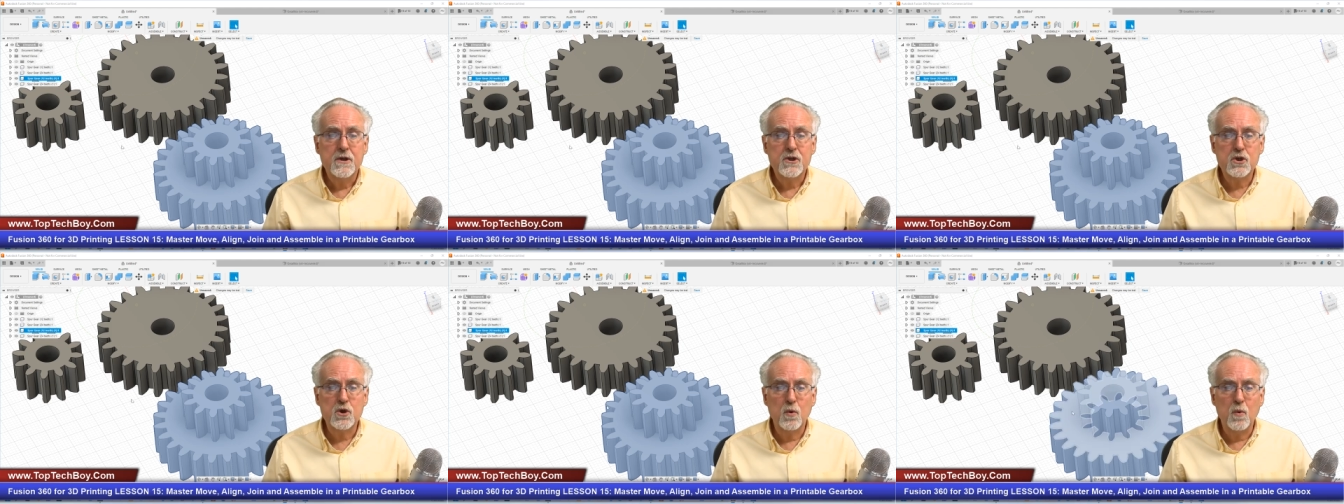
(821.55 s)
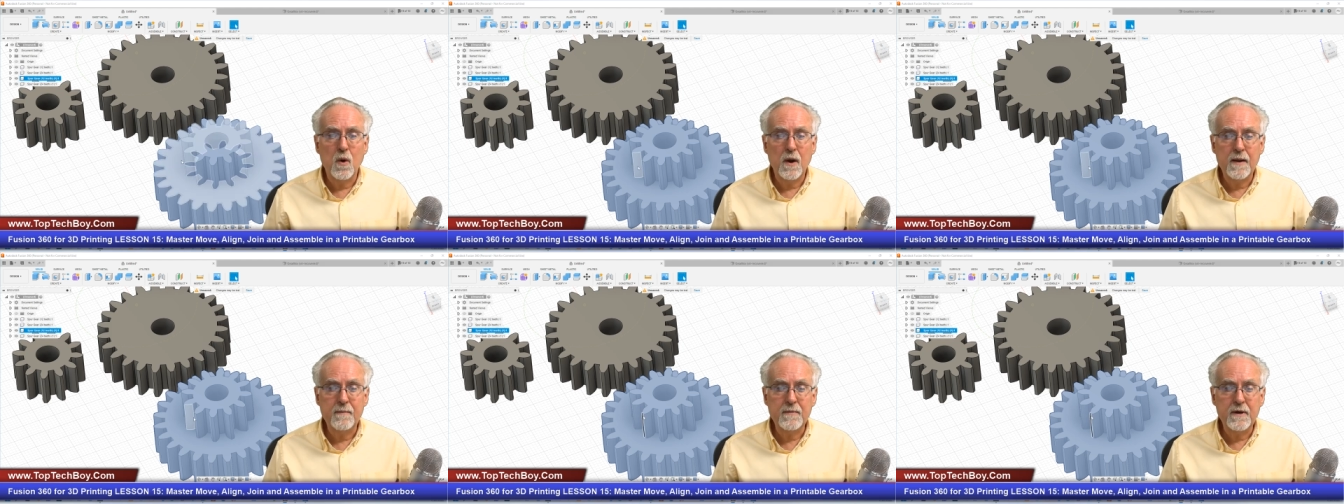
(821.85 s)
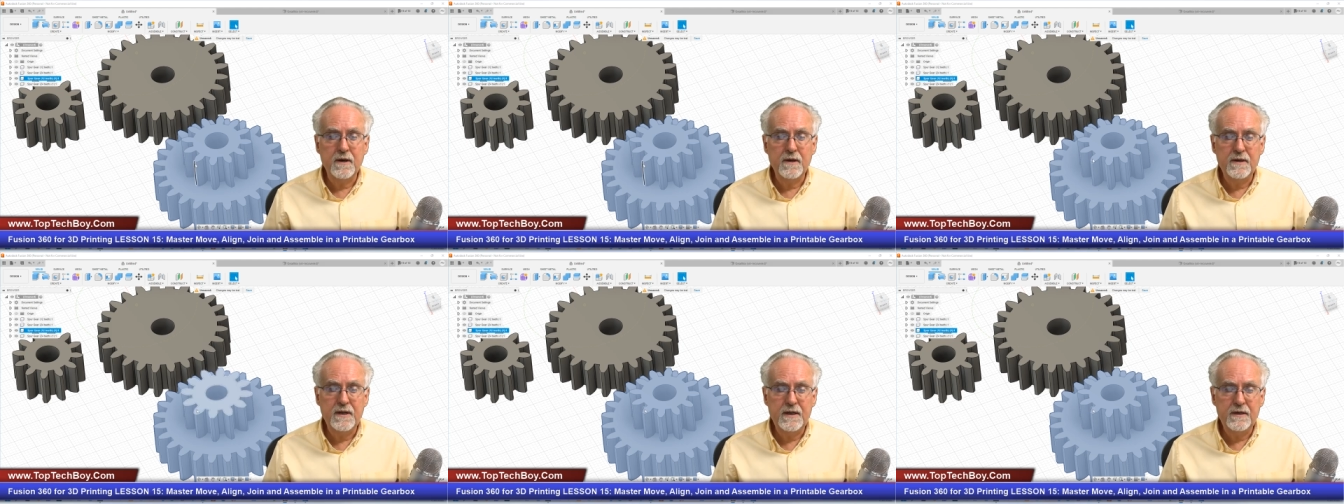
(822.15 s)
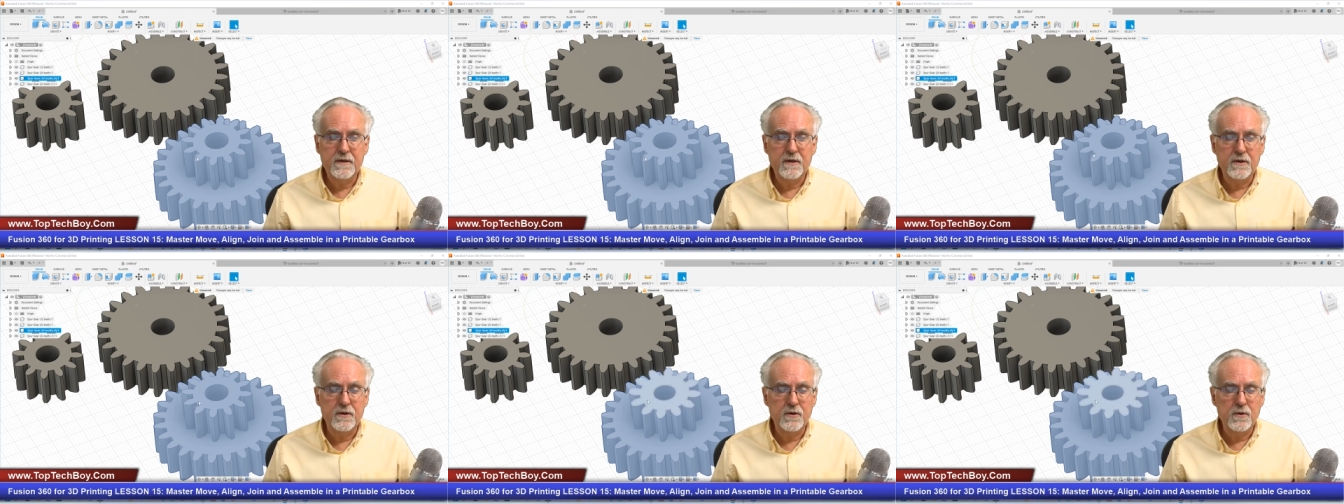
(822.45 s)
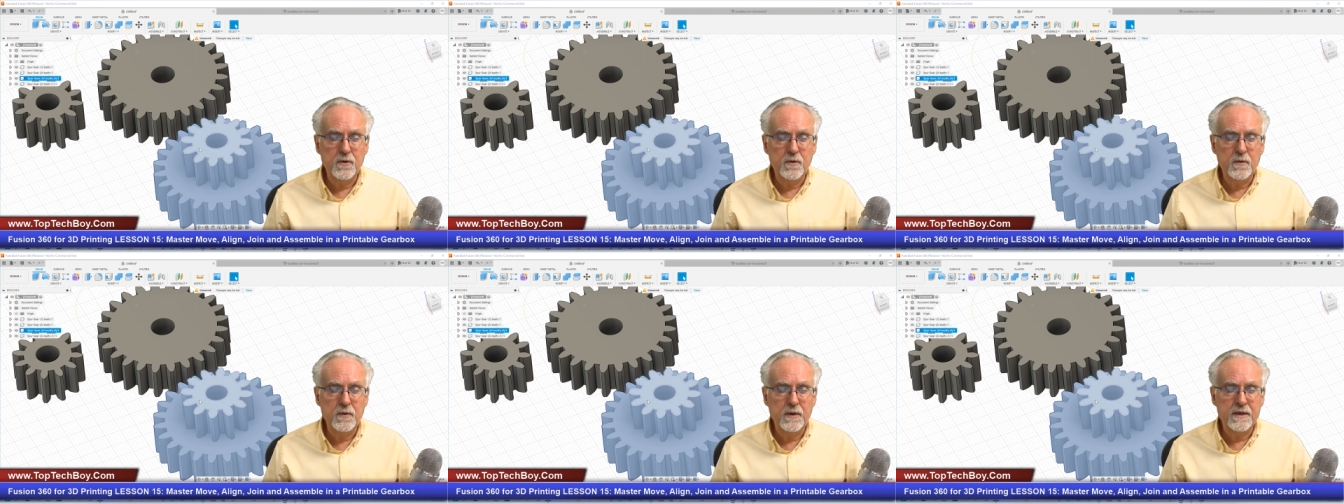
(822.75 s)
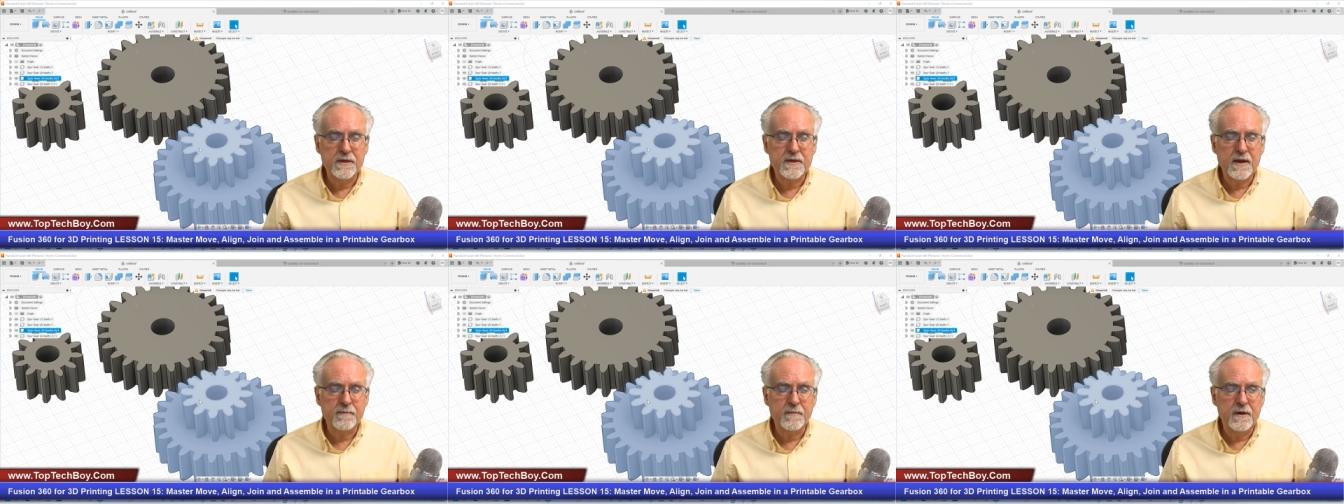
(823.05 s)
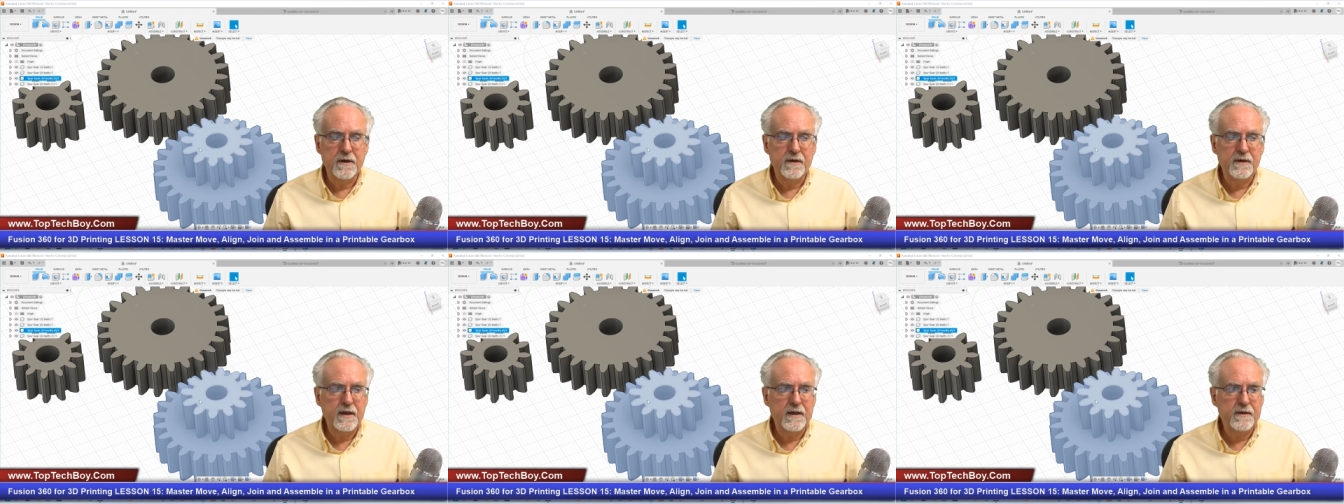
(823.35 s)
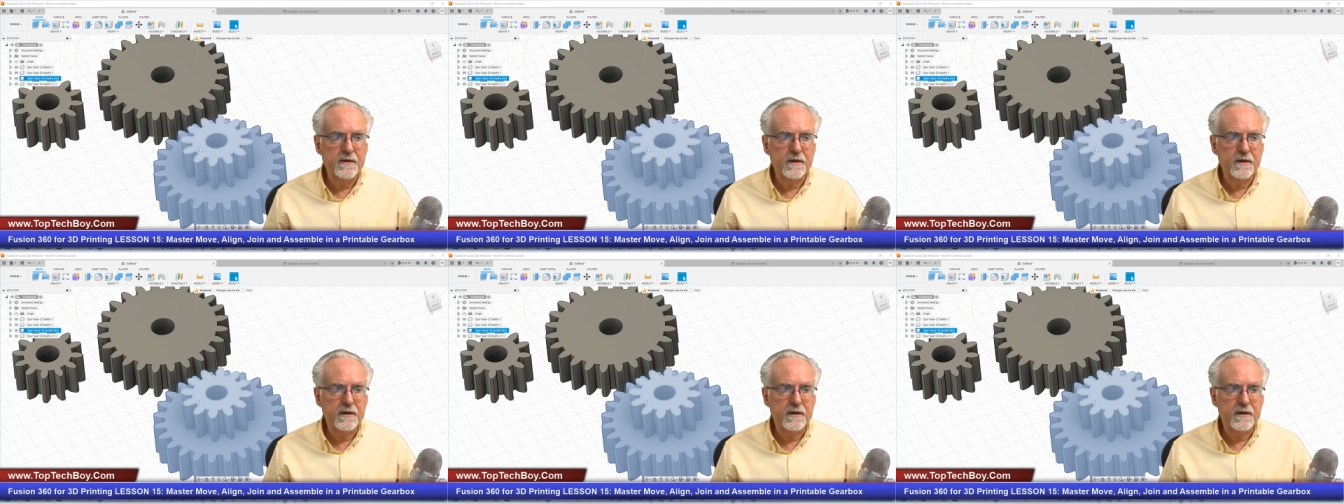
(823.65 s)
So what I'm going to need to do is I'm going to need